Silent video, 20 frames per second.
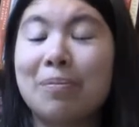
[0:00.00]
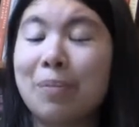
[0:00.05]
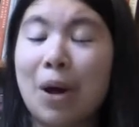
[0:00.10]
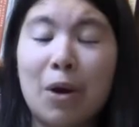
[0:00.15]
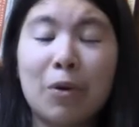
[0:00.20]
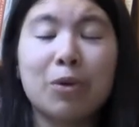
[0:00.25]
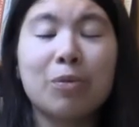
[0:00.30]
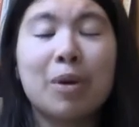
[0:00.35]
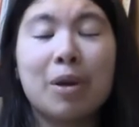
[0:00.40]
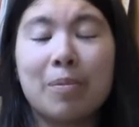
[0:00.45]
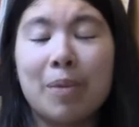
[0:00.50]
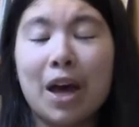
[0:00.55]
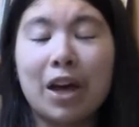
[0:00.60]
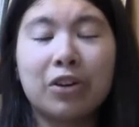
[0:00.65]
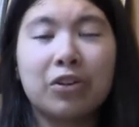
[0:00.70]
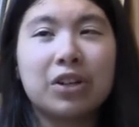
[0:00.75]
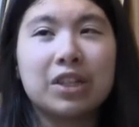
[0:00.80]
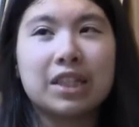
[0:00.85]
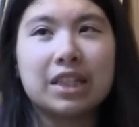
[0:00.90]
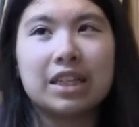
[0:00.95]
powered by
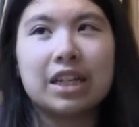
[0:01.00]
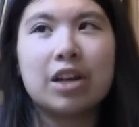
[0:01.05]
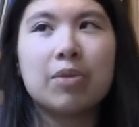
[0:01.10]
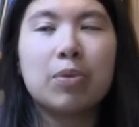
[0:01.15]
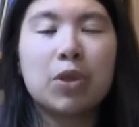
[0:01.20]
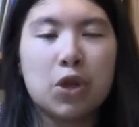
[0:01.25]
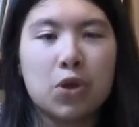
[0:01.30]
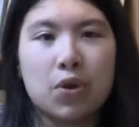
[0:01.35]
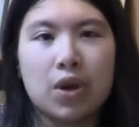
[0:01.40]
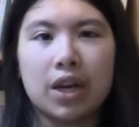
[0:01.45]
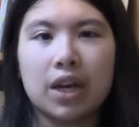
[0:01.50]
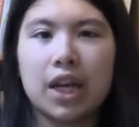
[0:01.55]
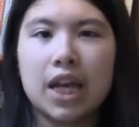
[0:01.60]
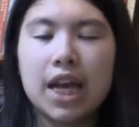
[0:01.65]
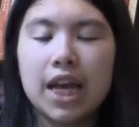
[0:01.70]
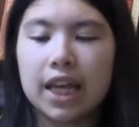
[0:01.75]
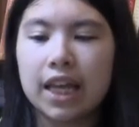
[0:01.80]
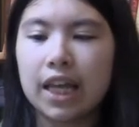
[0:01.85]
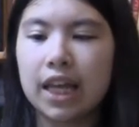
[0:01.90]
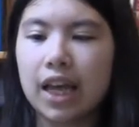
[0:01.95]
batteries, the type that you can
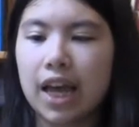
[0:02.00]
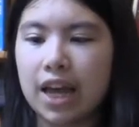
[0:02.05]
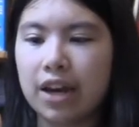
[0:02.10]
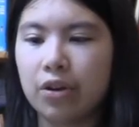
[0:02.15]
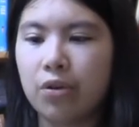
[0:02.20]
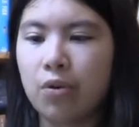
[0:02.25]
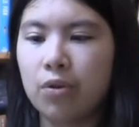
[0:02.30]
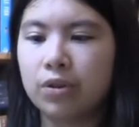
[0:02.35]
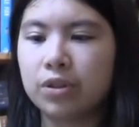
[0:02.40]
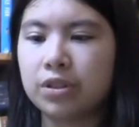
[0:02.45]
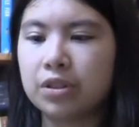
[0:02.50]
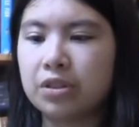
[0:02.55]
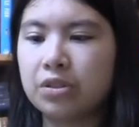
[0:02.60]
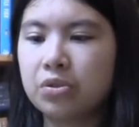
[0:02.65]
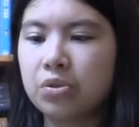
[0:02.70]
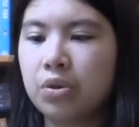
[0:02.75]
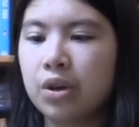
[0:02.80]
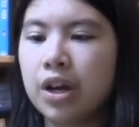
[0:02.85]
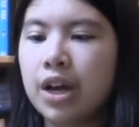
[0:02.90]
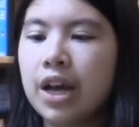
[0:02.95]
get at a corner
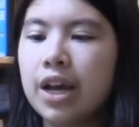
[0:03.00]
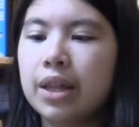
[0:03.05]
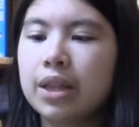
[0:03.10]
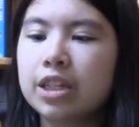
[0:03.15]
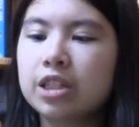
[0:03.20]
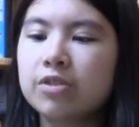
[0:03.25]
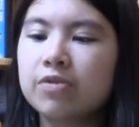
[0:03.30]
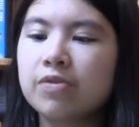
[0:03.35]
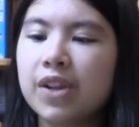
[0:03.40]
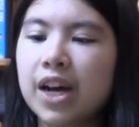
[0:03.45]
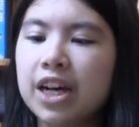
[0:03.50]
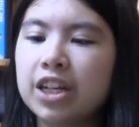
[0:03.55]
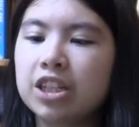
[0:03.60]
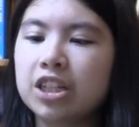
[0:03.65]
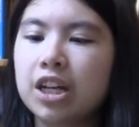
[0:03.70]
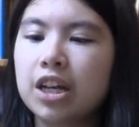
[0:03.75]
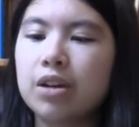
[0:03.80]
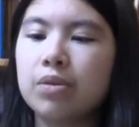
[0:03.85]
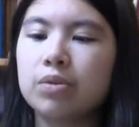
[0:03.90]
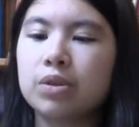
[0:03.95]
store. This
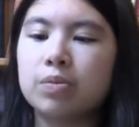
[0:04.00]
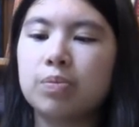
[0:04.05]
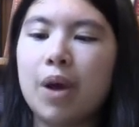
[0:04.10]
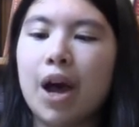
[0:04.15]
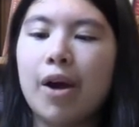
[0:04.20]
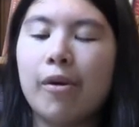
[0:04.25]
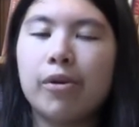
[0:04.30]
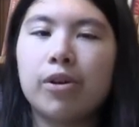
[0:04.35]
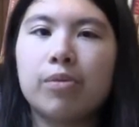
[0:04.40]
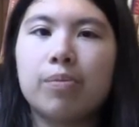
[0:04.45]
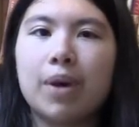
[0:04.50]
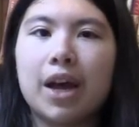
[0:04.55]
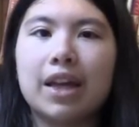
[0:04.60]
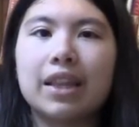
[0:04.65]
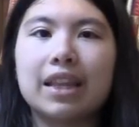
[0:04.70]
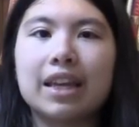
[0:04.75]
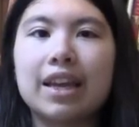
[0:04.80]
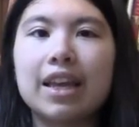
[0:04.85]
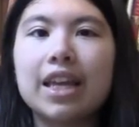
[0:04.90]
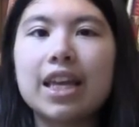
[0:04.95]
flashlight was powered by
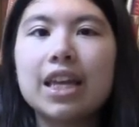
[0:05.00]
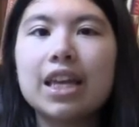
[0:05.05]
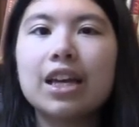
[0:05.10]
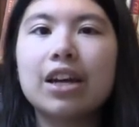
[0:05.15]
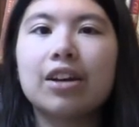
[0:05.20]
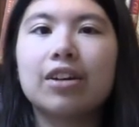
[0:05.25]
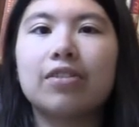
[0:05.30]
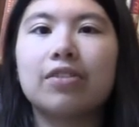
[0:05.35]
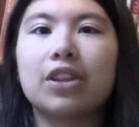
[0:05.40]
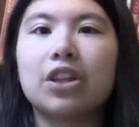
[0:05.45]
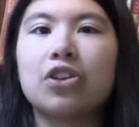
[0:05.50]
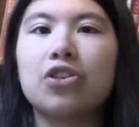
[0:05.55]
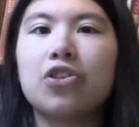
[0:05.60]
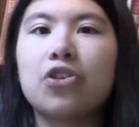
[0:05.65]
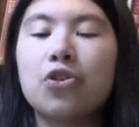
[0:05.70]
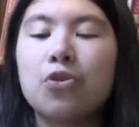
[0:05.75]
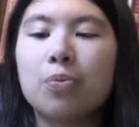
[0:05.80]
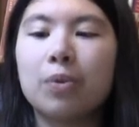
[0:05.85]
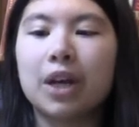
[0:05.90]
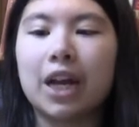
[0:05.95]
the heat of the
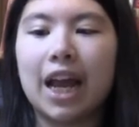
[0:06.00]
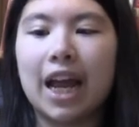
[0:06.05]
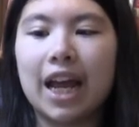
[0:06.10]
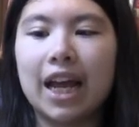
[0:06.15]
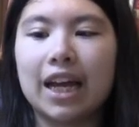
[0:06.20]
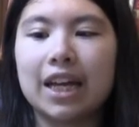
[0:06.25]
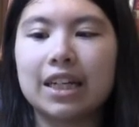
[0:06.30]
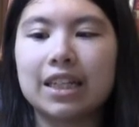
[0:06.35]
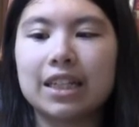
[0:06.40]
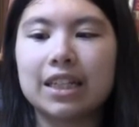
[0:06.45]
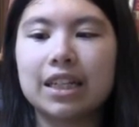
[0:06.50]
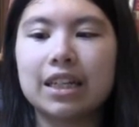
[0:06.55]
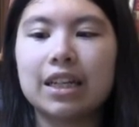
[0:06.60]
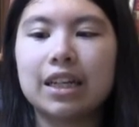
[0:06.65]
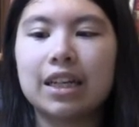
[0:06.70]
human hand.